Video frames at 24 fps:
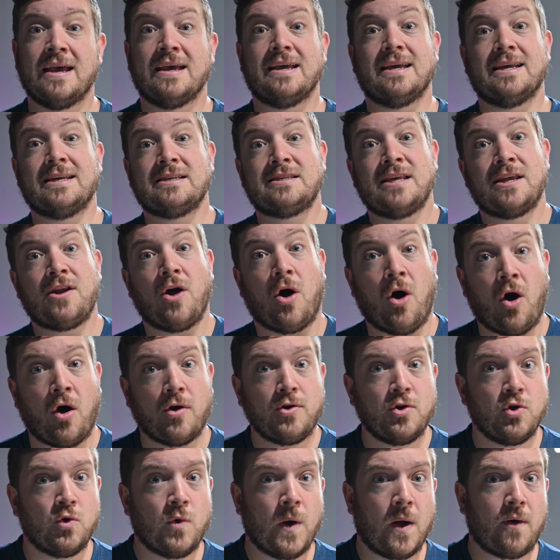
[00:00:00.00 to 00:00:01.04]
is that
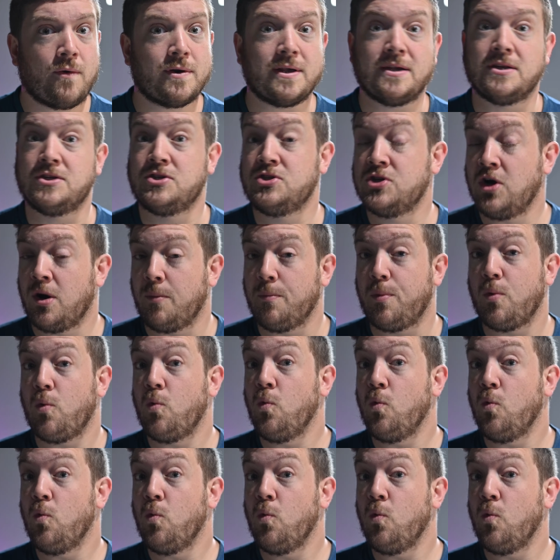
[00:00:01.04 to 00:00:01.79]
audio quality jump